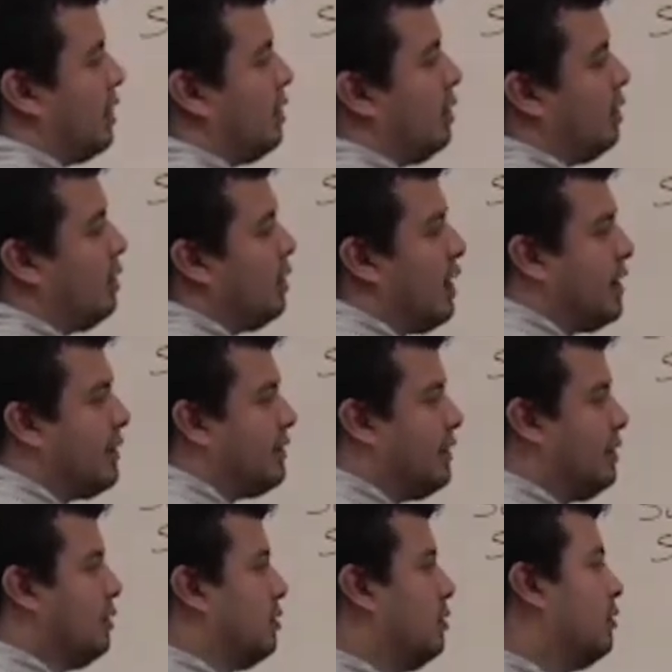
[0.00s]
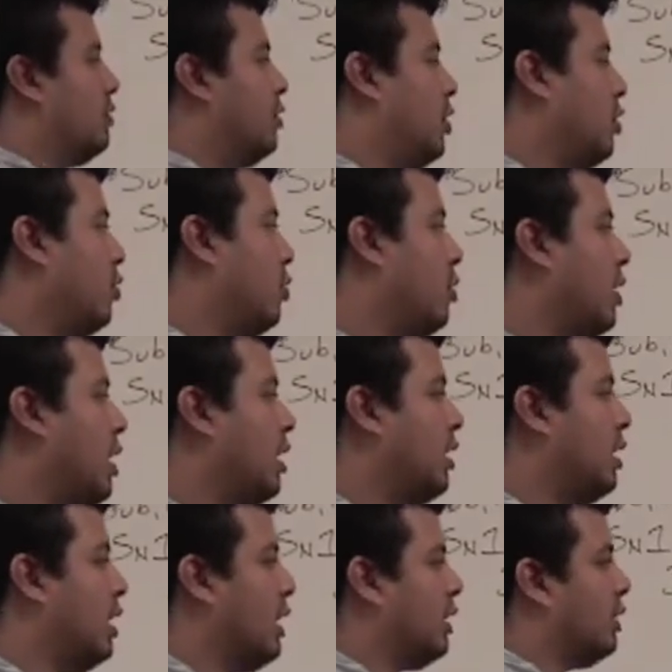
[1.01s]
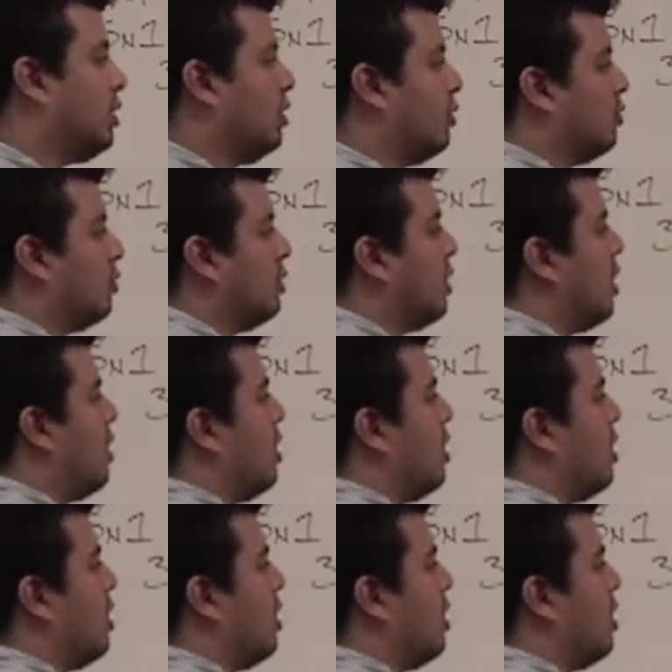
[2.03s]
in Sn2 and E2.